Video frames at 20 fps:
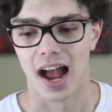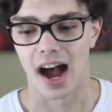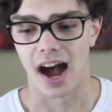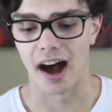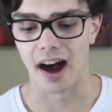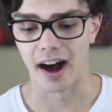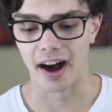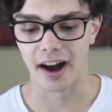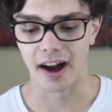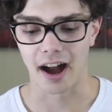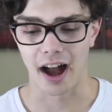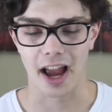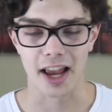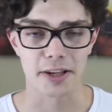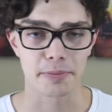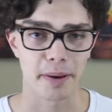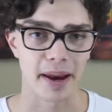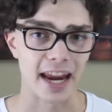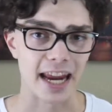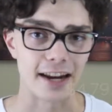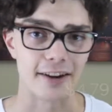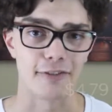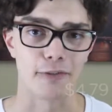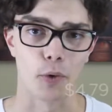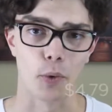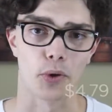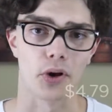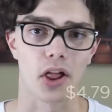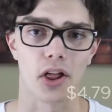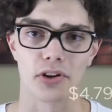I paid
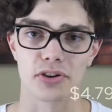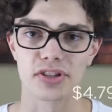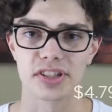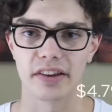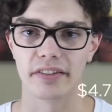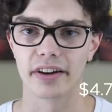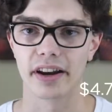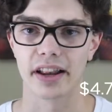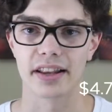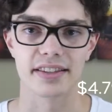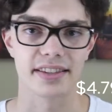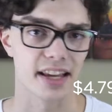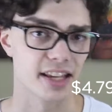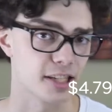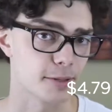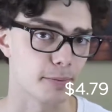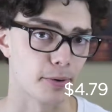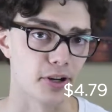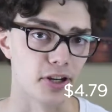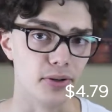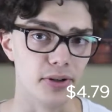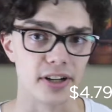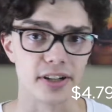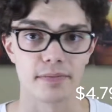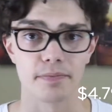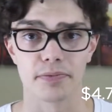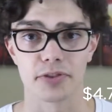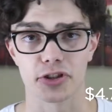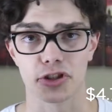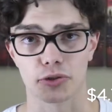$4.79 per
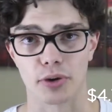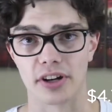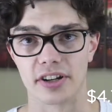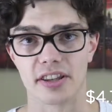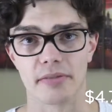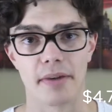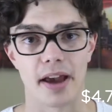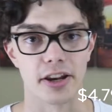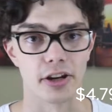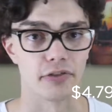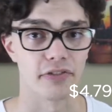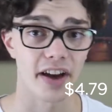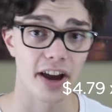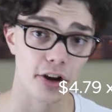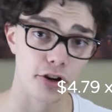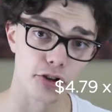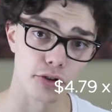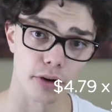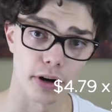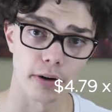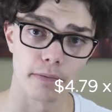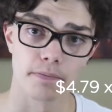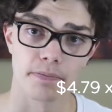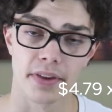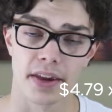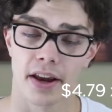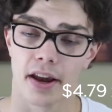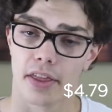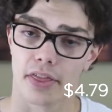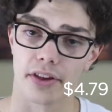unit straight to the manufacturer.
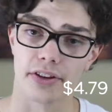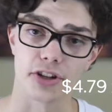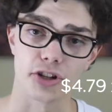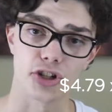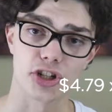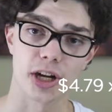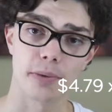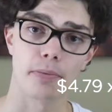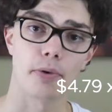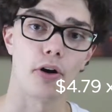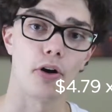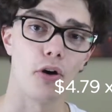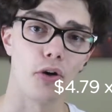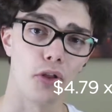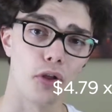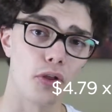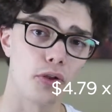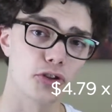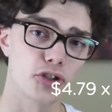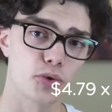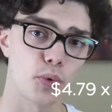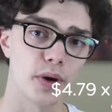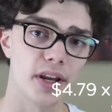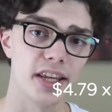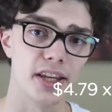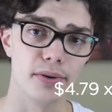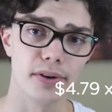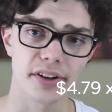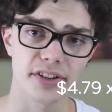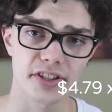Then to ship all those 20
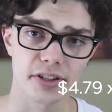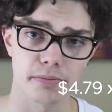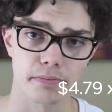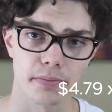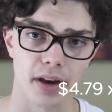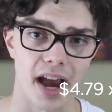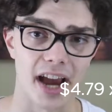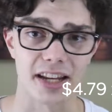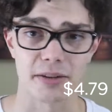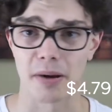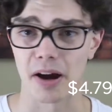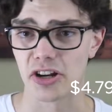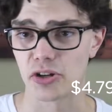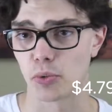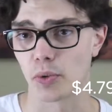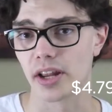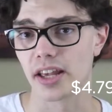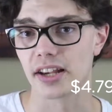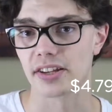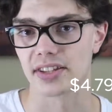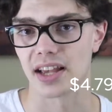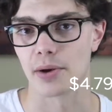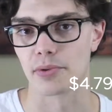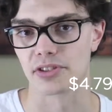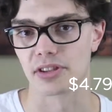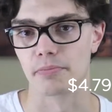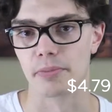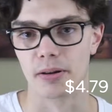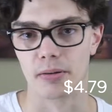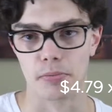units, I had to buy 20 because that
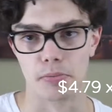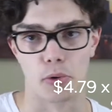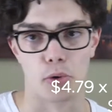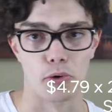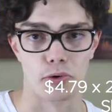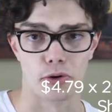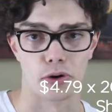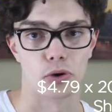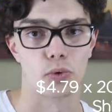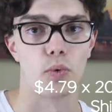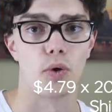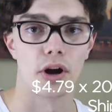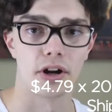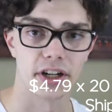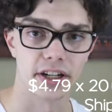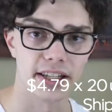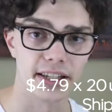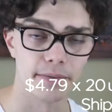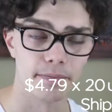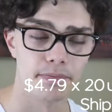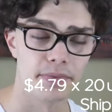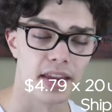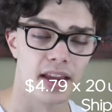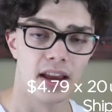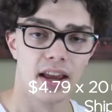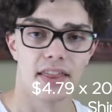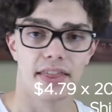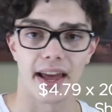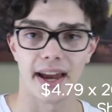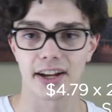was the minimum order quantity.
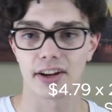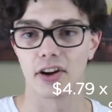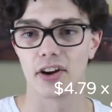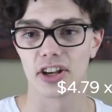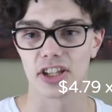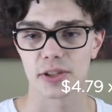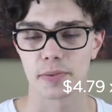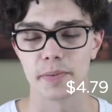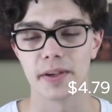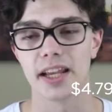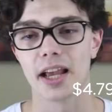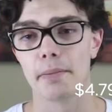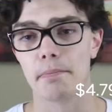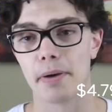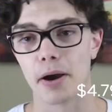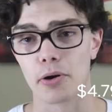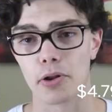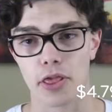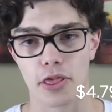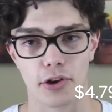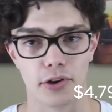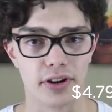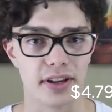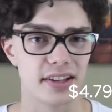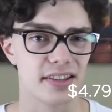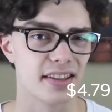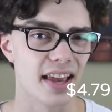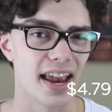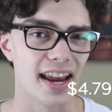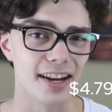That cost me about
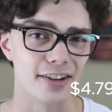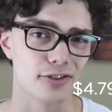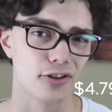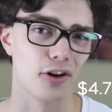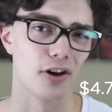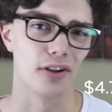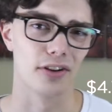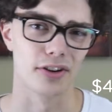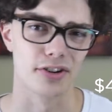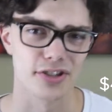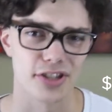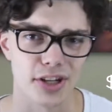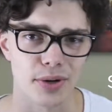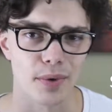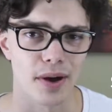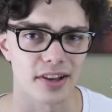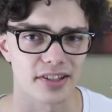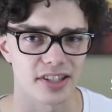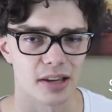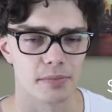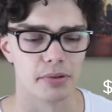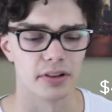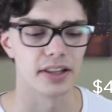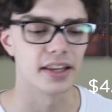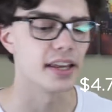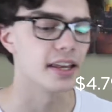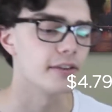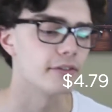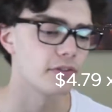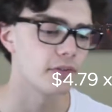$38 US, I
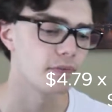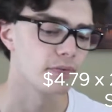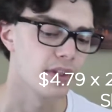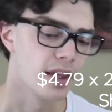believe.